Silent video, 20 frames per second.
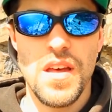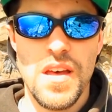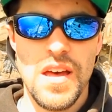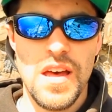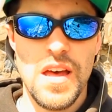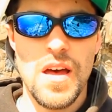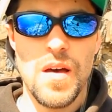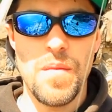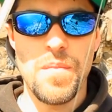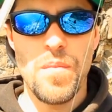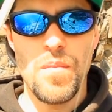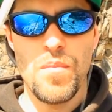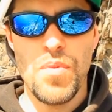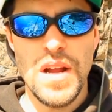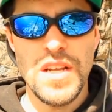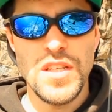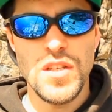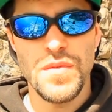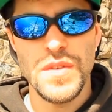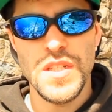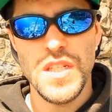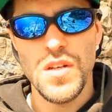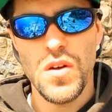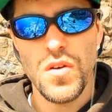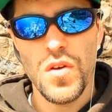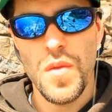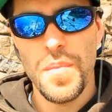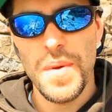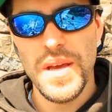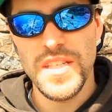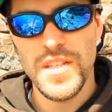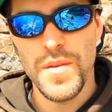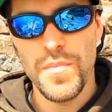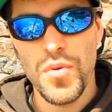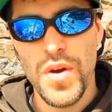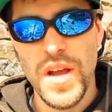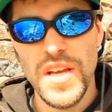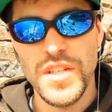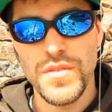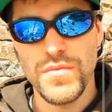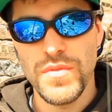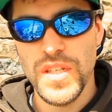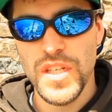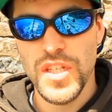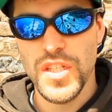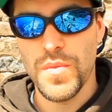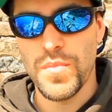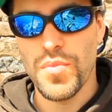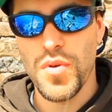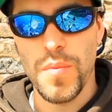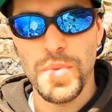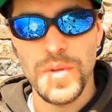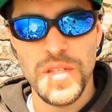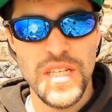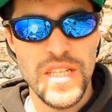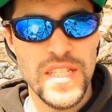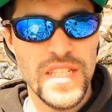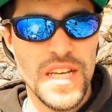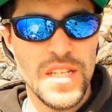Um, braid's obviously not got the best abrasion resistant properties,